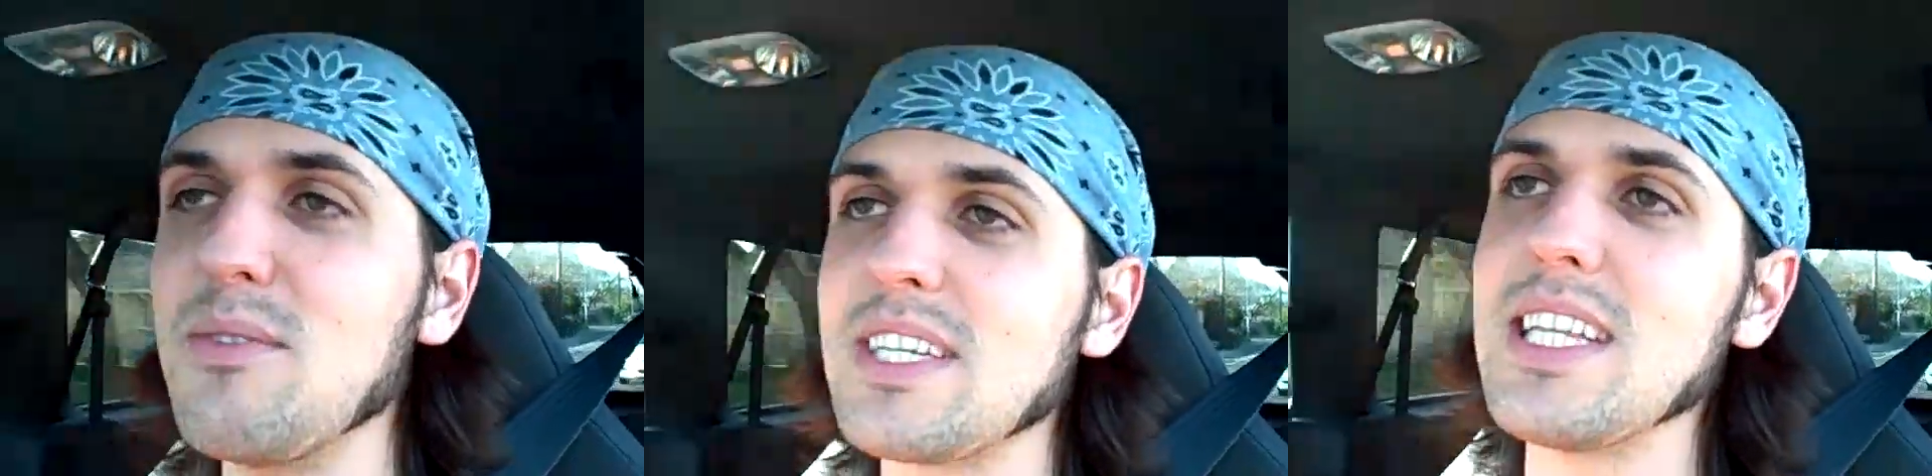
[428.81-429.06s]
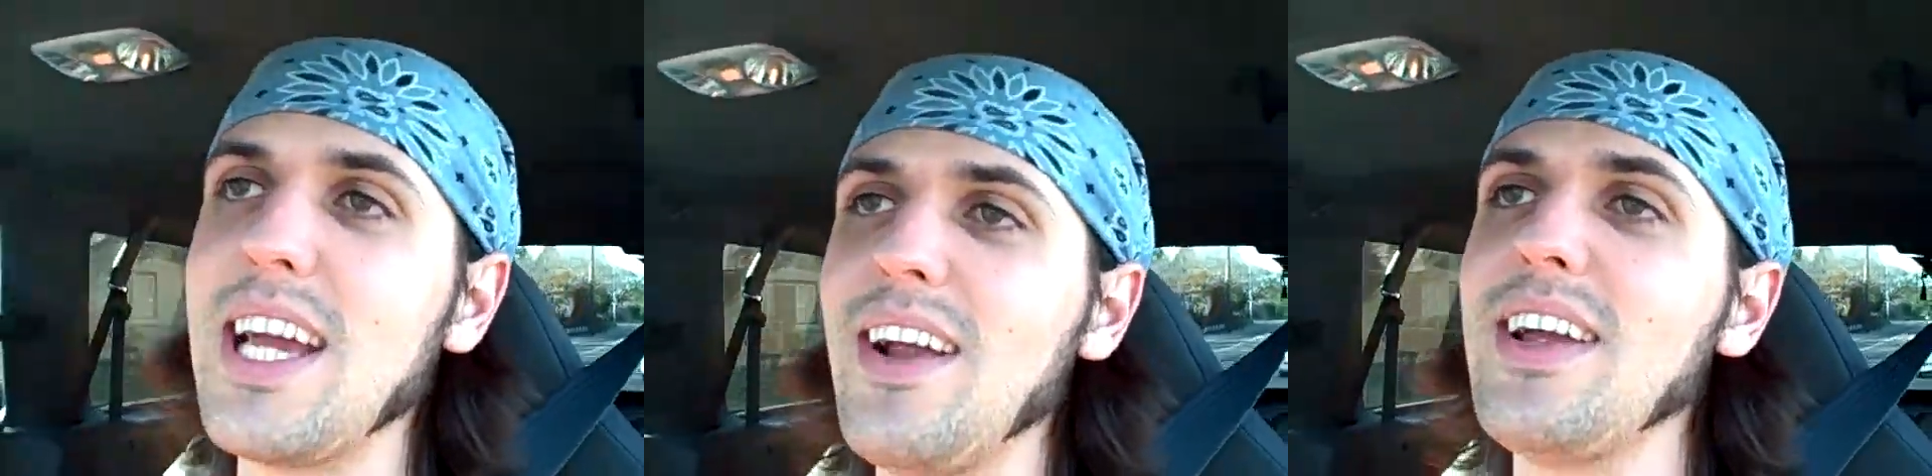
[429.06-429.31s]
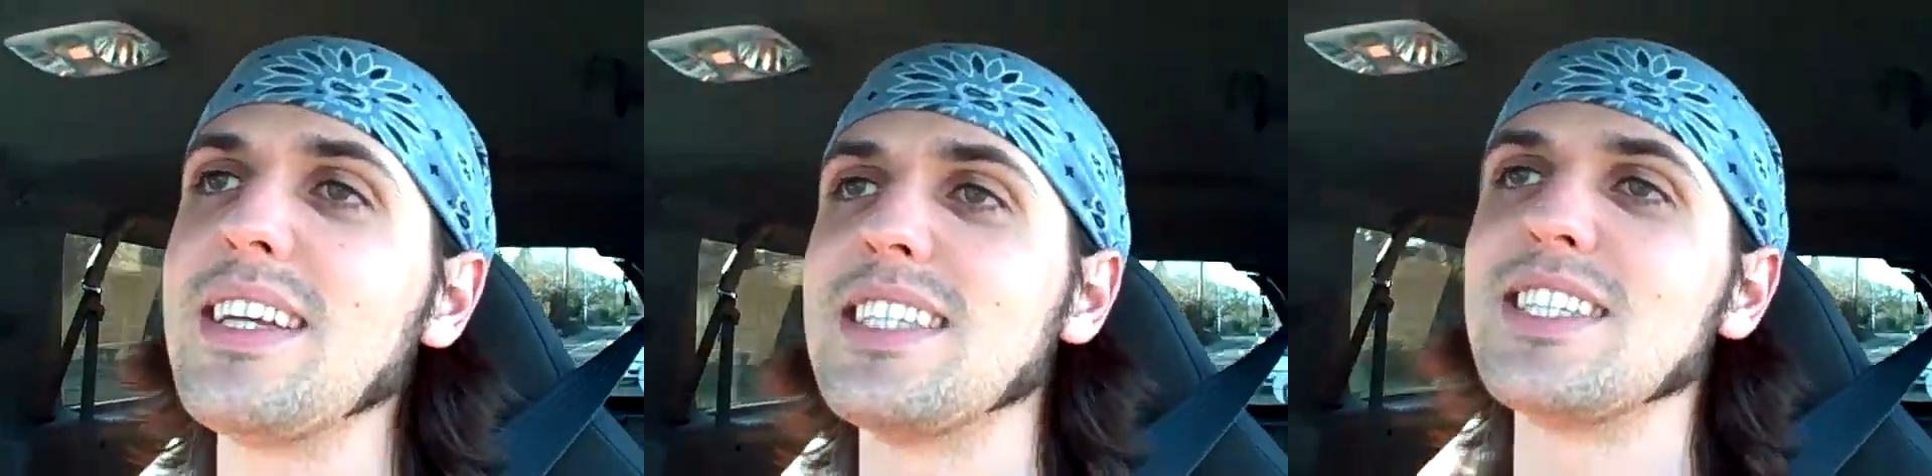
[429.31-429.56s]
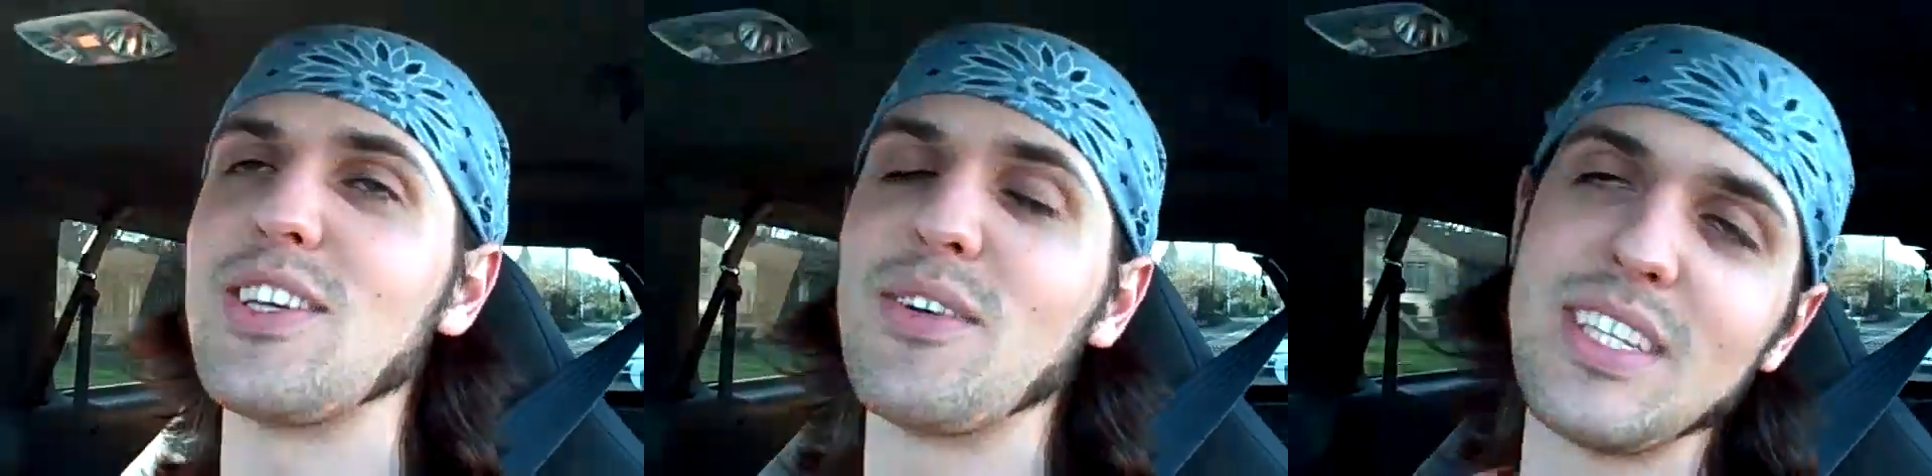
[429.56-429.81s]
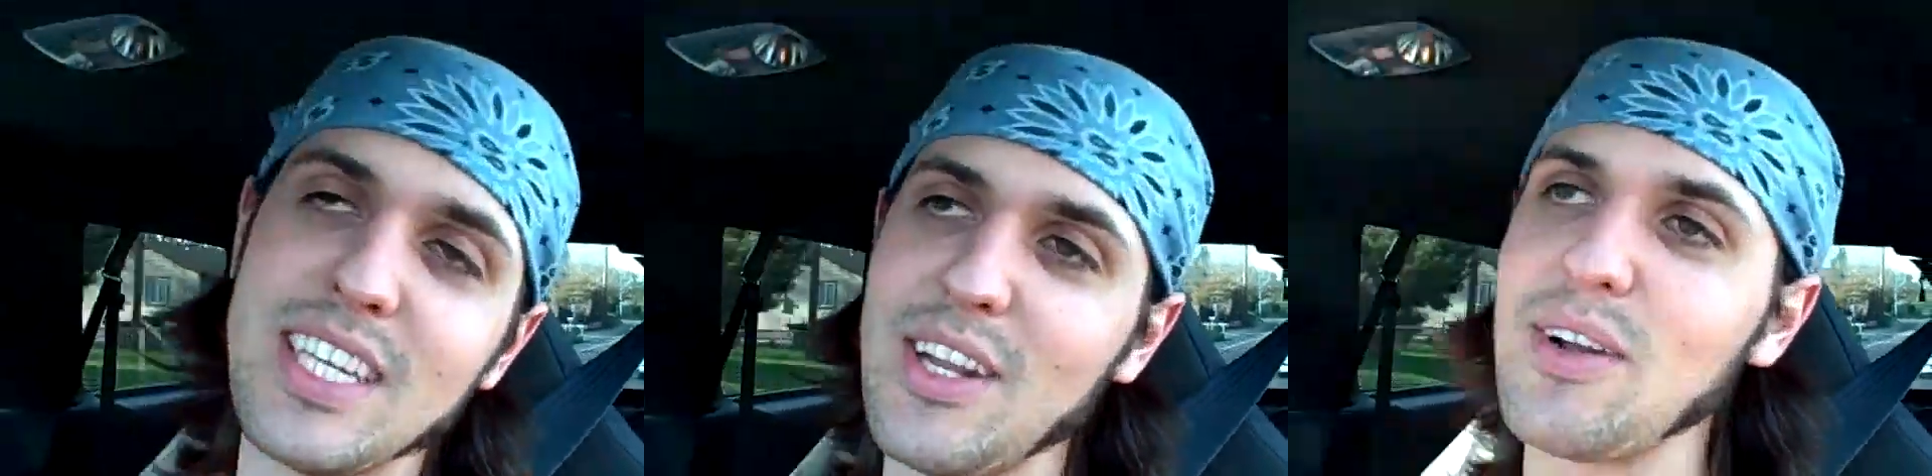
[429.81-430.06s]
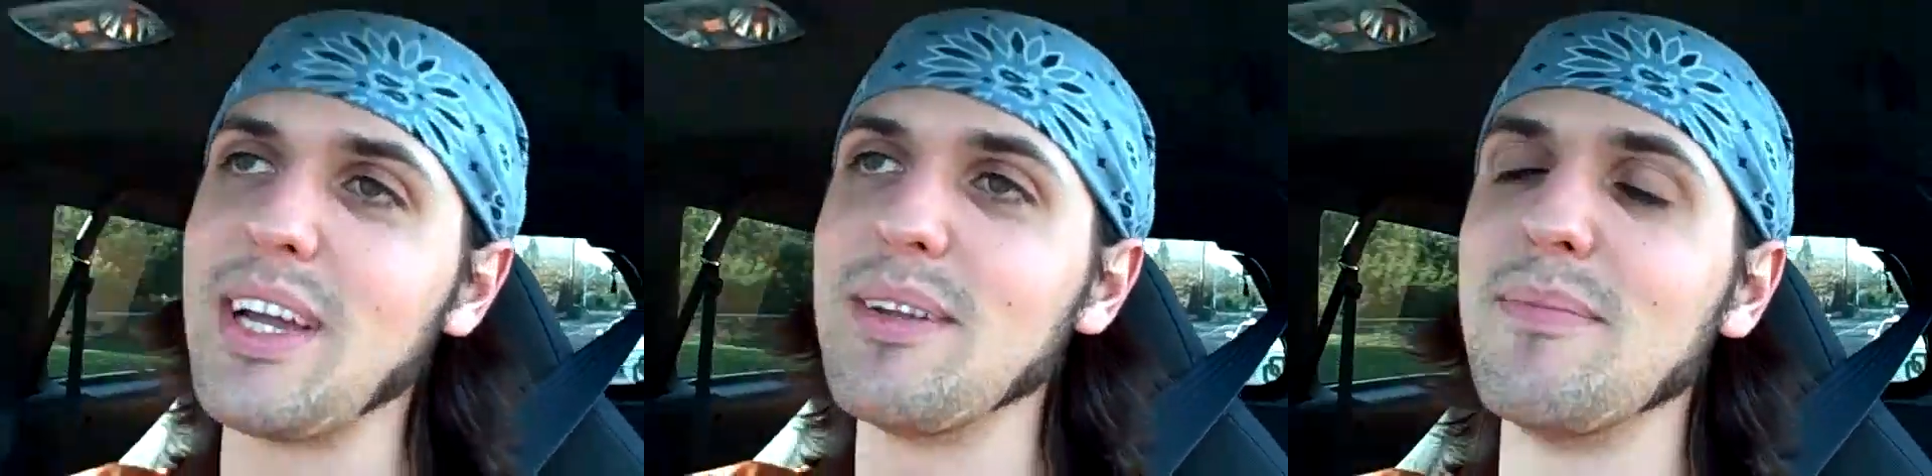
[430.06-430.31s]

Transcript: and it was hilarious. And so he's like, you know,